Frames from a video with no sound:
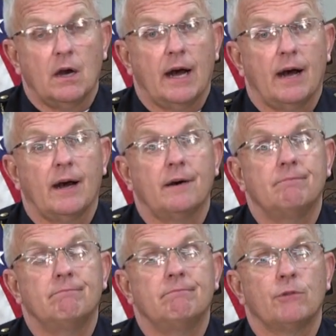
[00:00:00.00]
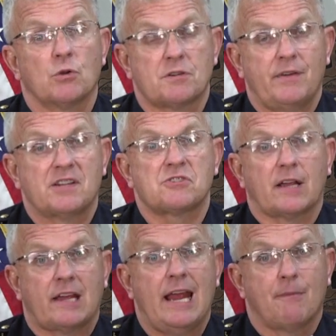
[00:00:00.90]
those events
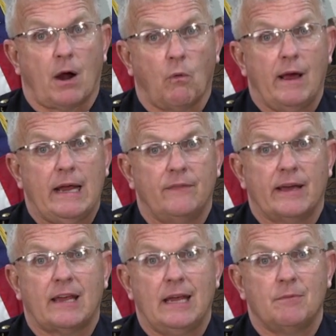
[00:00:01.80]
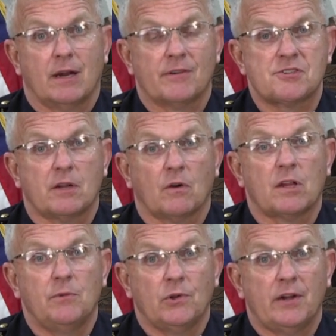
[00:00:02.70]
that came our way and that came to every single
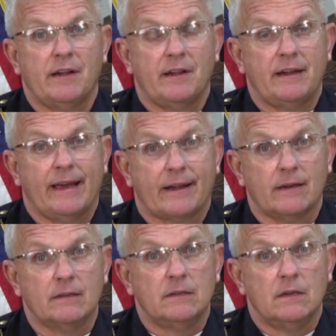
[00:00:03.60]
community in Indiana.